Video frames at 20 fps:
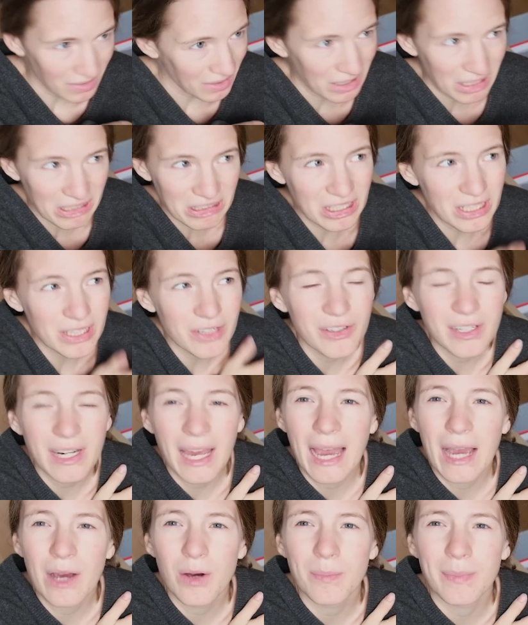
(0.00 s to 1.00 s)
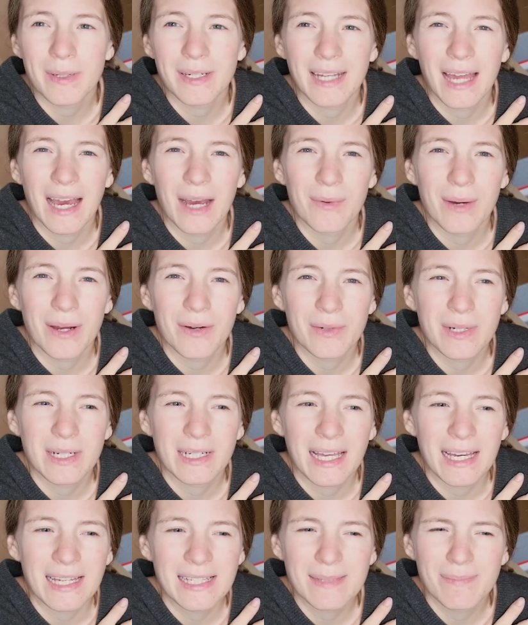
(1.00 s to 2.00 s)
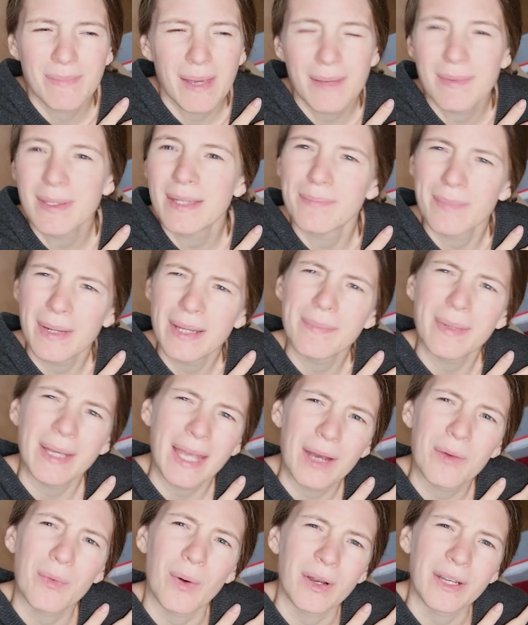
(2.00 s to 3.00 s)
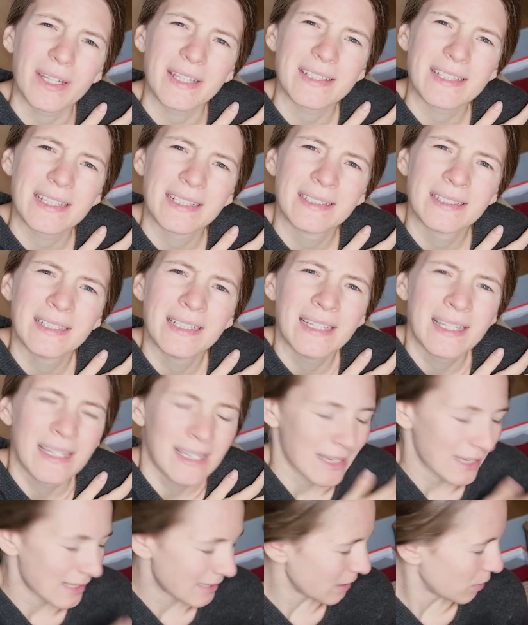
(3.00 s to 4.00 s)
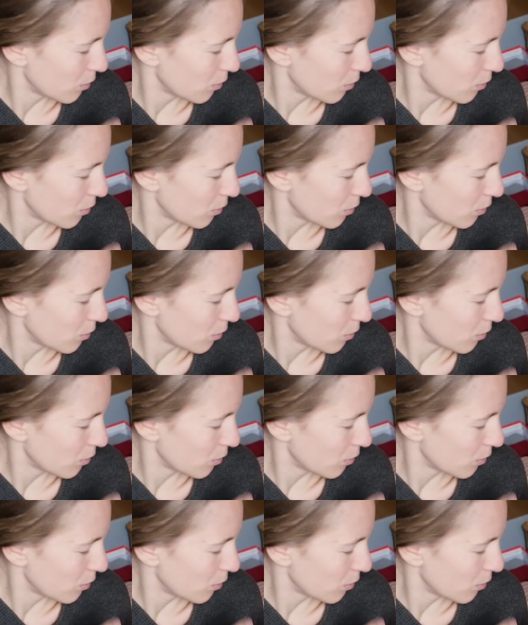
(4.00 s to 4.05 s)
a year now, but now I realized maybe I want it. It's